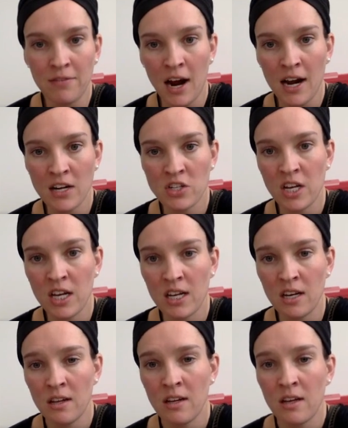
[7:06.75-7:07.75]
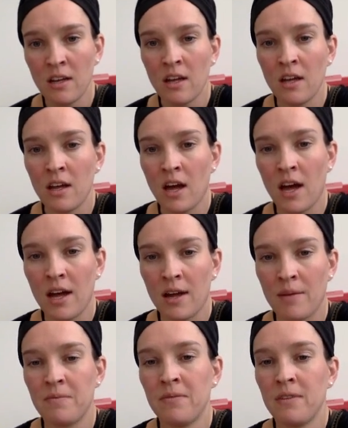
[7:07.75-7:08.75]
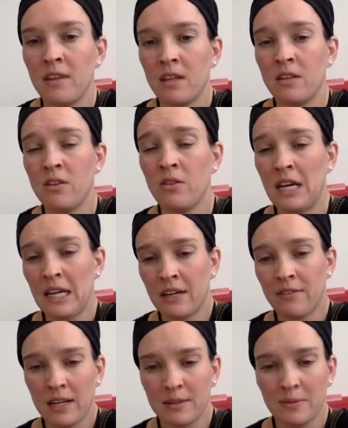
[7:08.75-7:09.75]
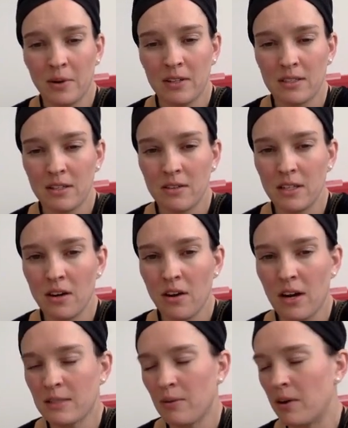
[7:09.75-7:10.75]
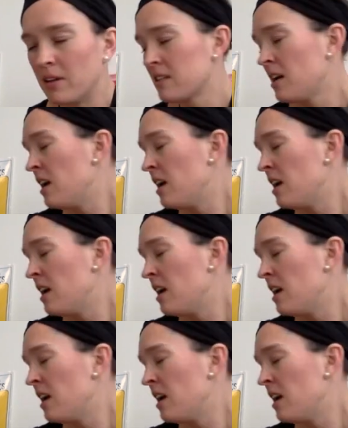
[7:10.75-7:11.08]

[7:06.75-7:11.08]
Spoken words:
fraction. No negative exponents, no zero exponents.